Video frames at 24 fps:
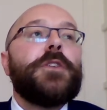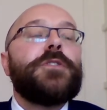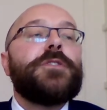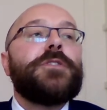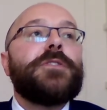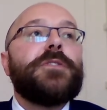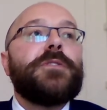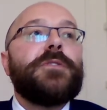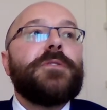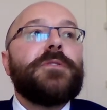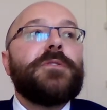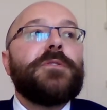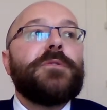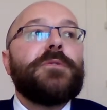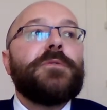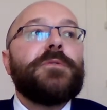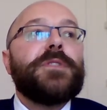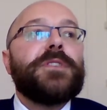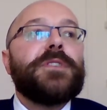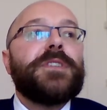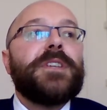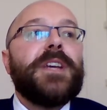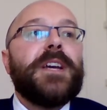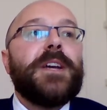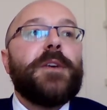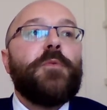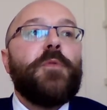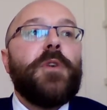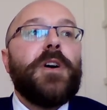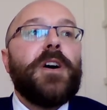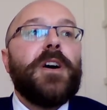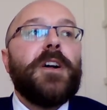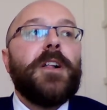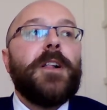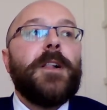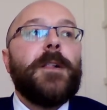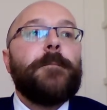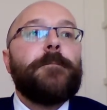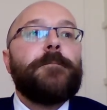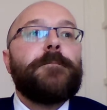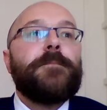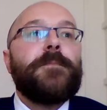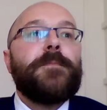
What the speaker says: to say, well,